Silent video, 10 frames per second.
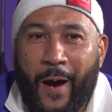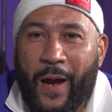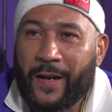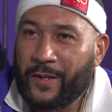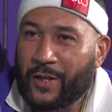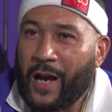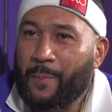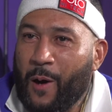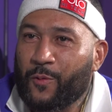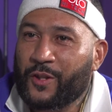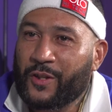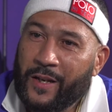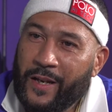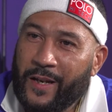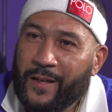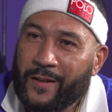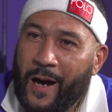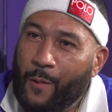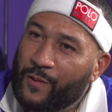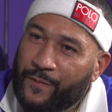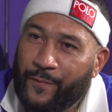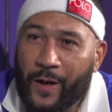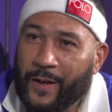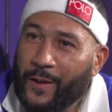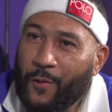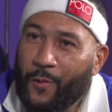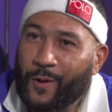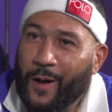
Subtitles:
anytime I was sent here, I was fucking it all